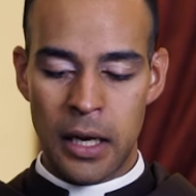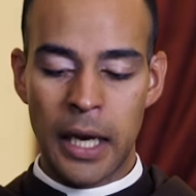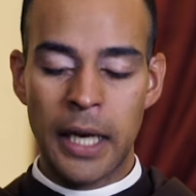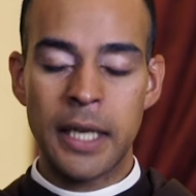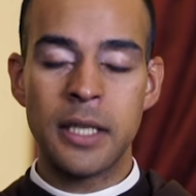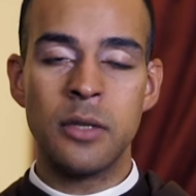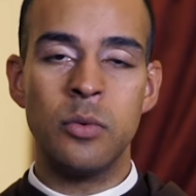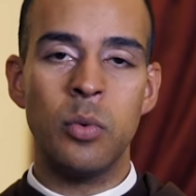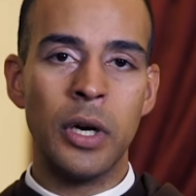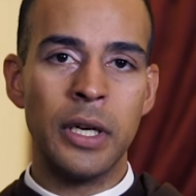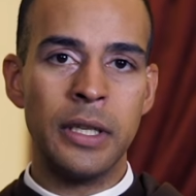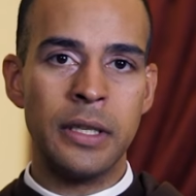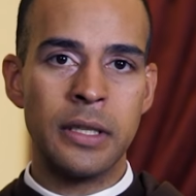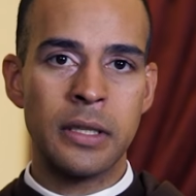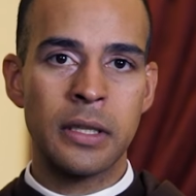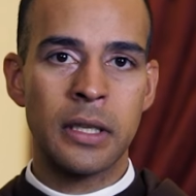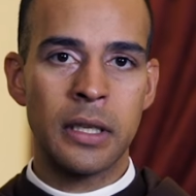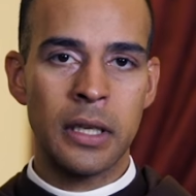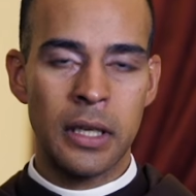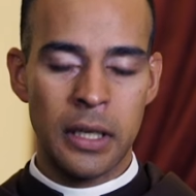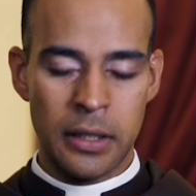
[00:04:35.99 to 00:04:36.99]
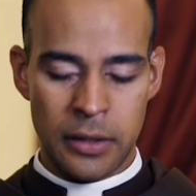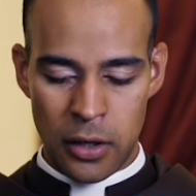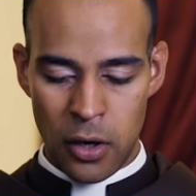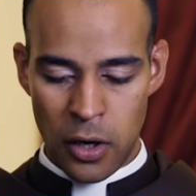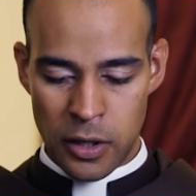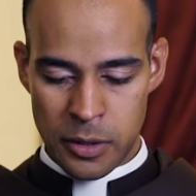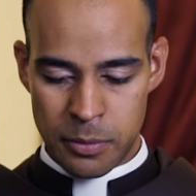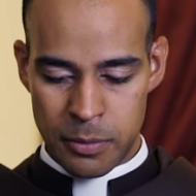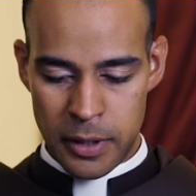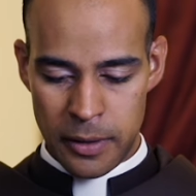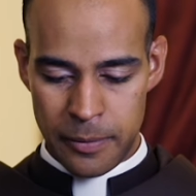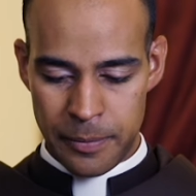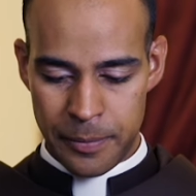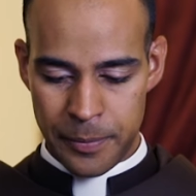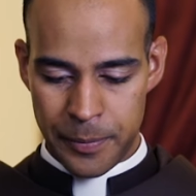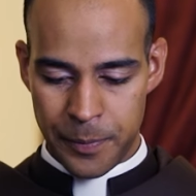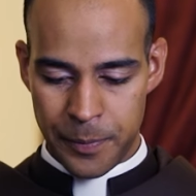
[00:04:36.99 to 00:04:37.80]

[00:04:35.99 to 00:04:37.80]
his words in the gospel.